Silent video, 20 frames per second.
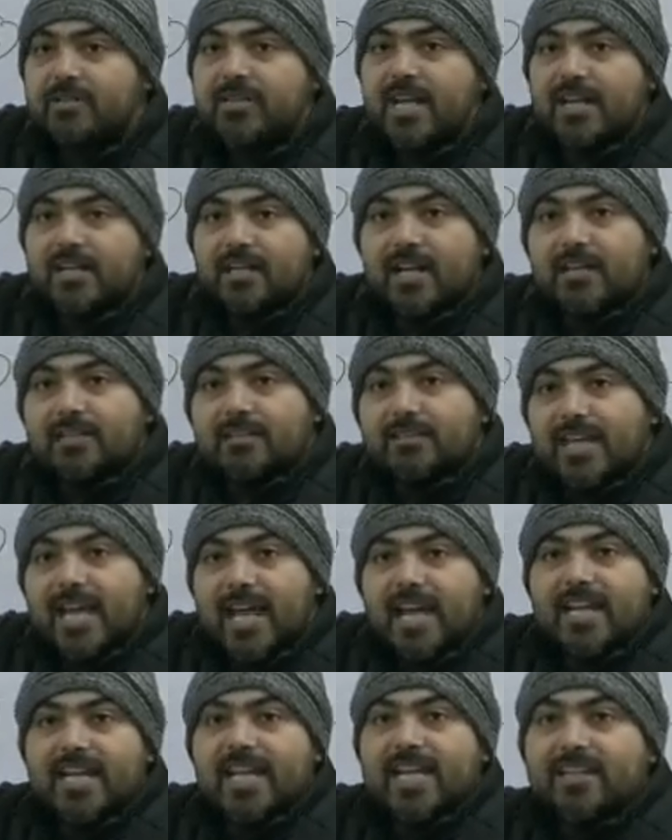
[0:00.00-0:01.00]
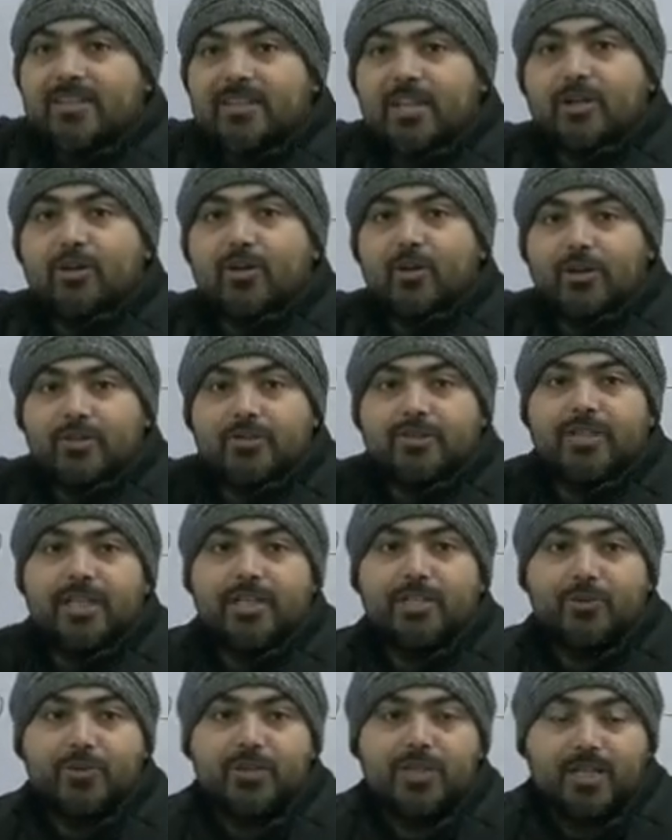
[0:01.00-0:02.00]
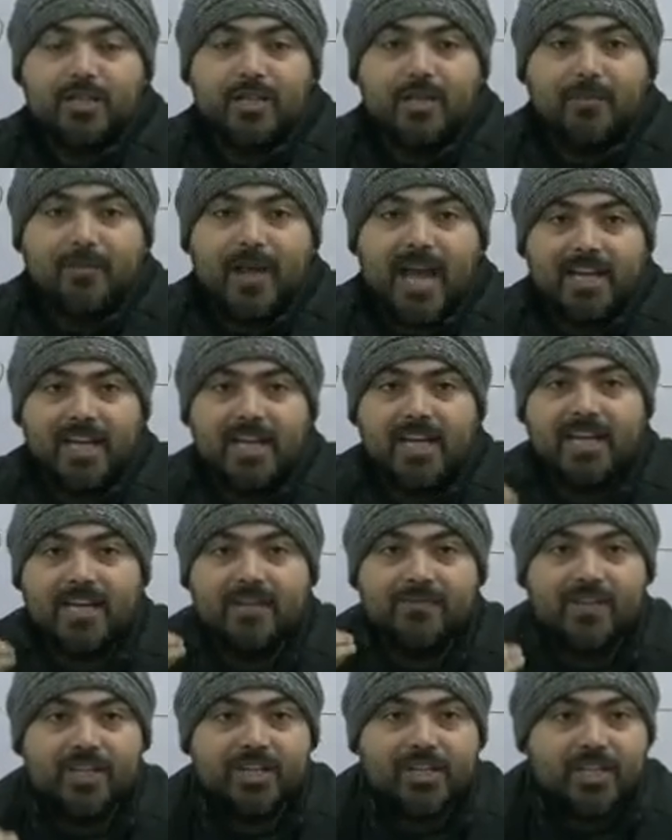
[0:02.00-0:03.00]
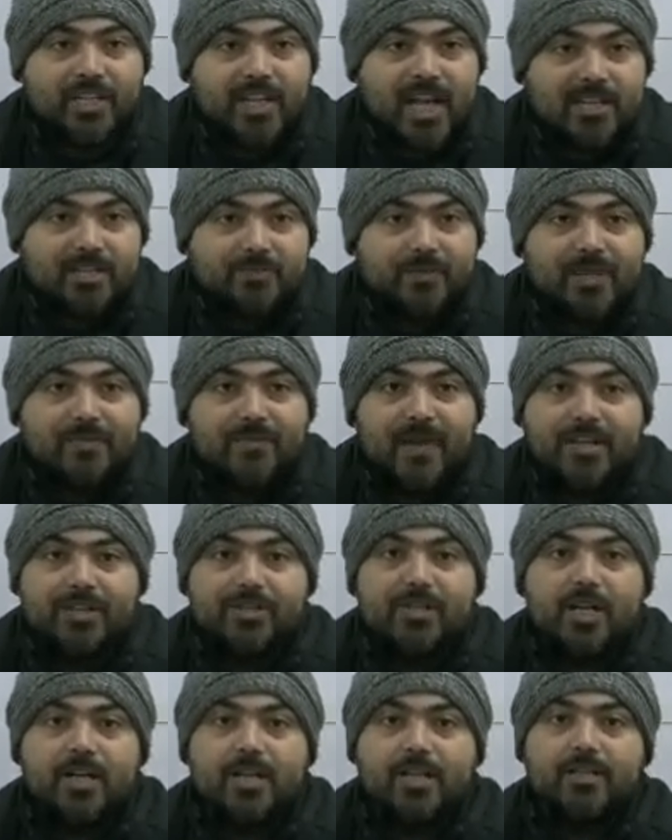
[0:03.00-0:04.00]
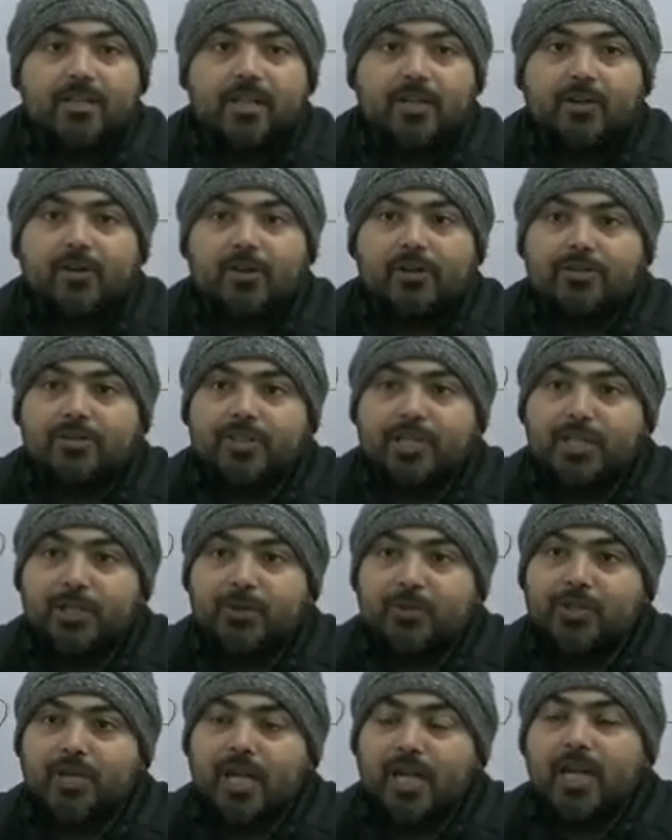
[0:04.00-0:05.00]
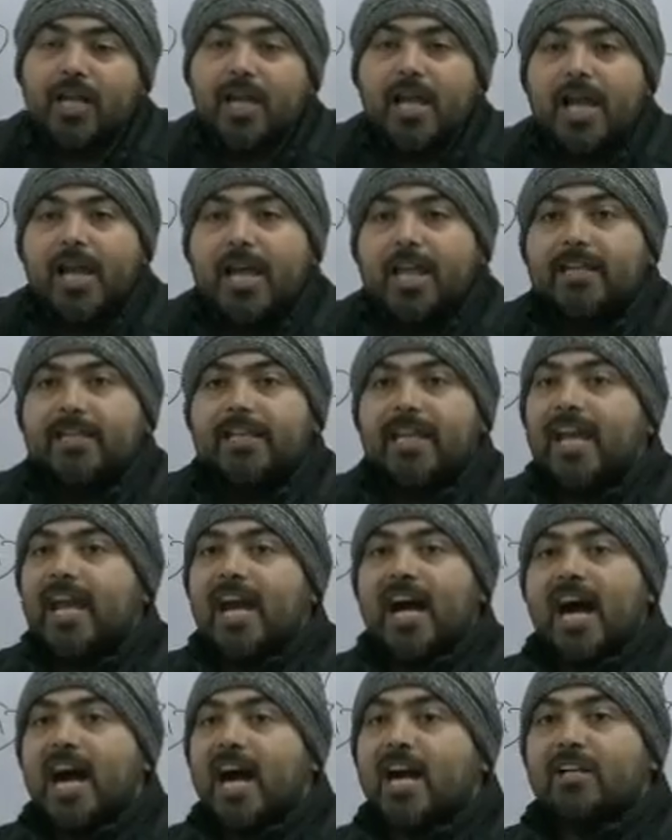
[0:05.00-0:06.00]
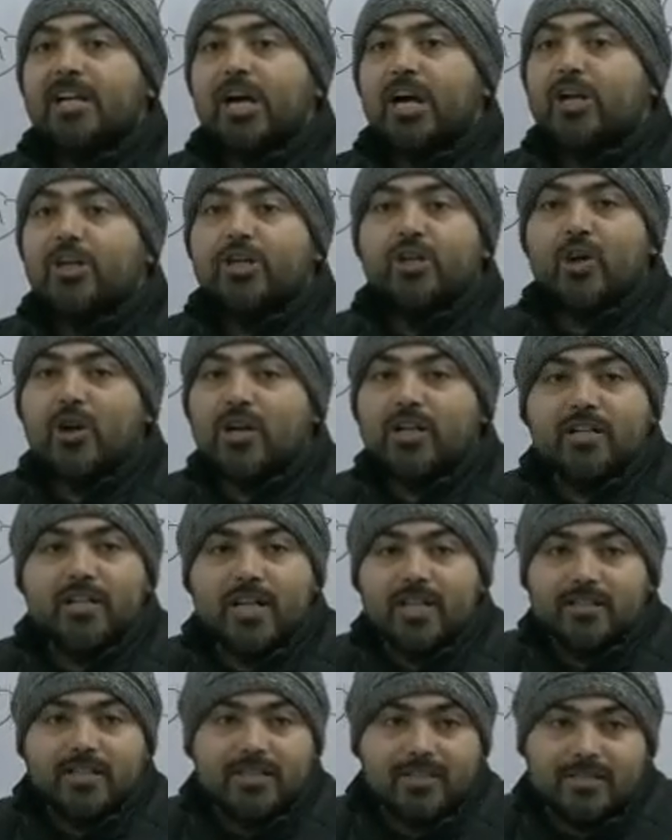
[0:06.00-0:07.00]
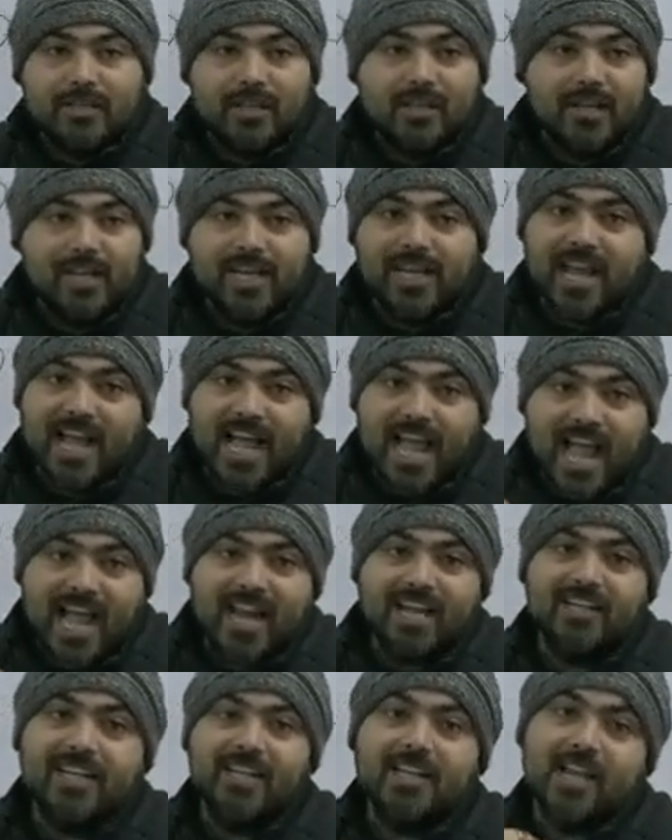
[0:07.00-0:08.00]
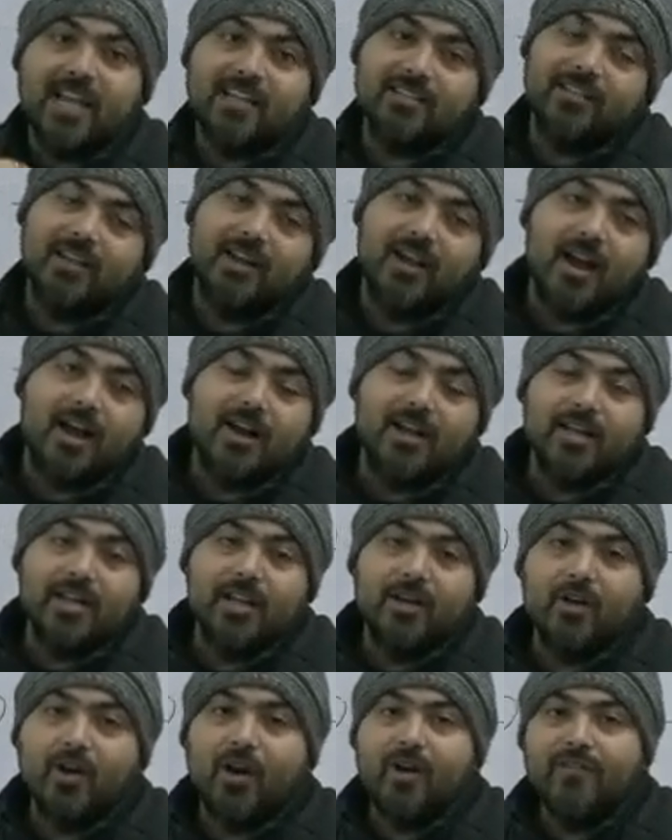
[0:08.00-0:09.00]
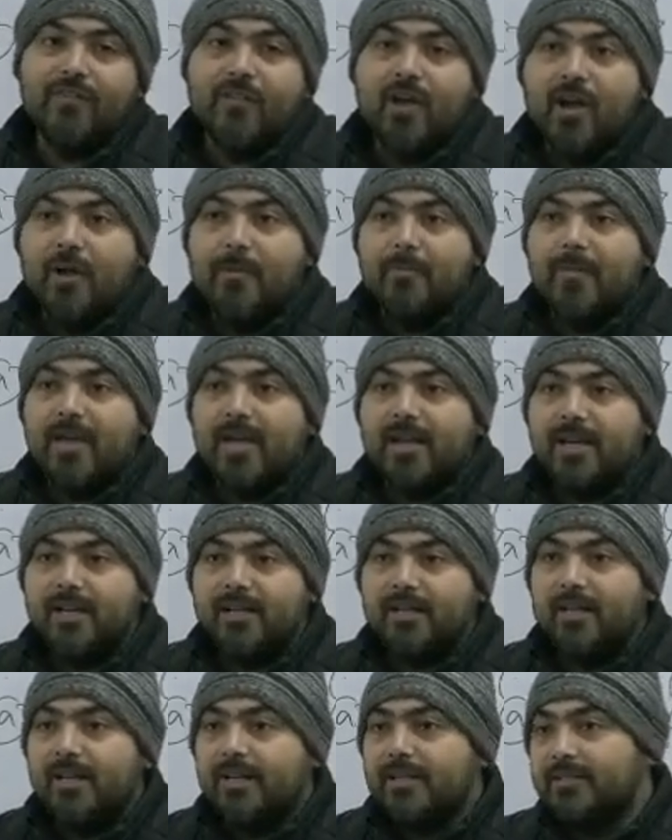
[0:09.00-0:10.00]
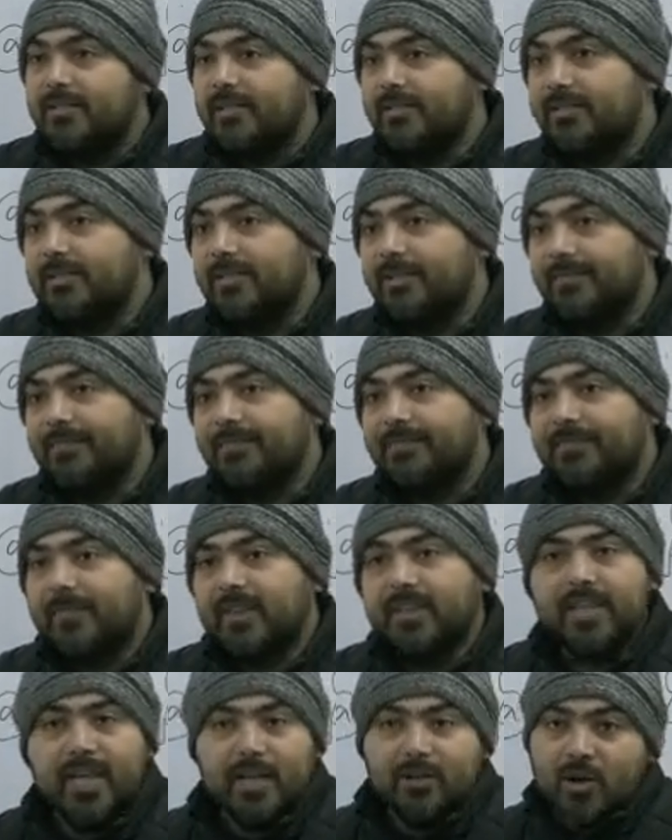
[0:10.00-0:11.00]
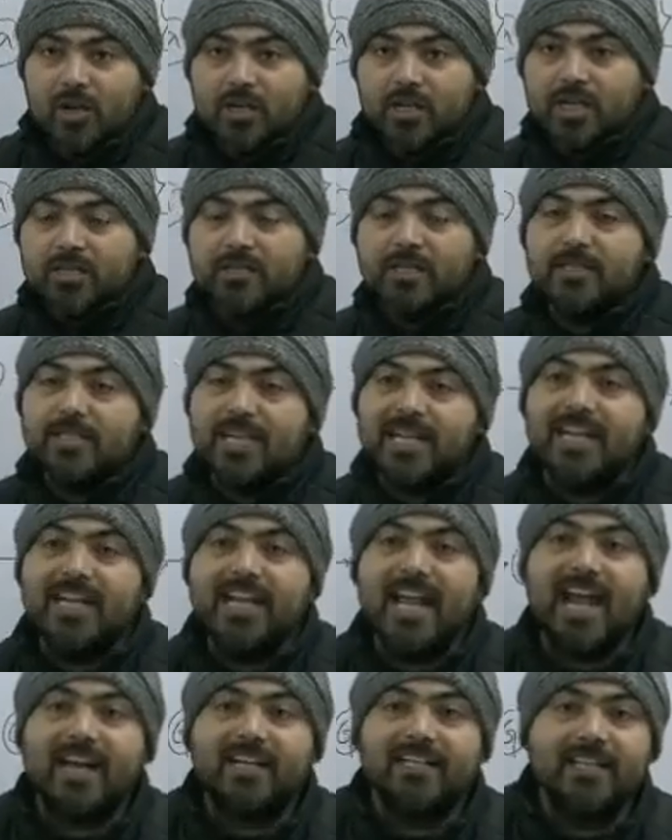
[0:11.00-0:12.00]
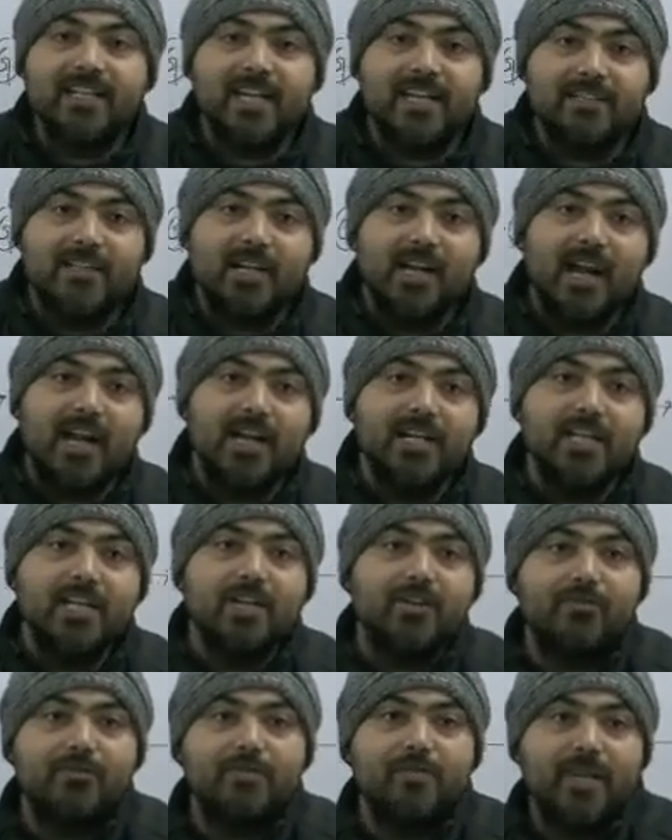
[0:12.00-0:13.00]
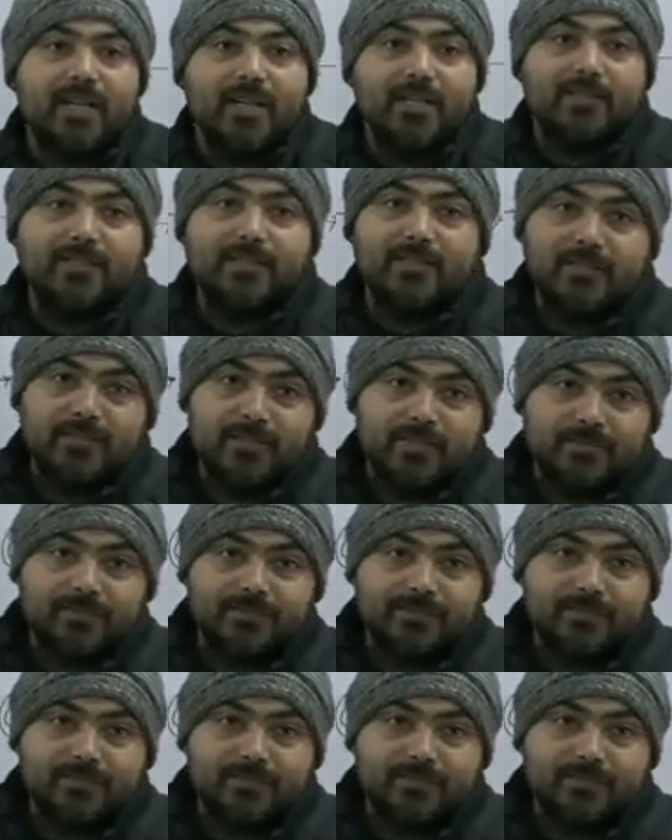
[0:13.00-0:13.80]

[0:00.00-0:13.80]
that are there in the constitution, the manner in which it has been mentioned in the constitution, they are not necessarily acting as the guardian of merit system. They are not necessarily acting as the guardian of merit system.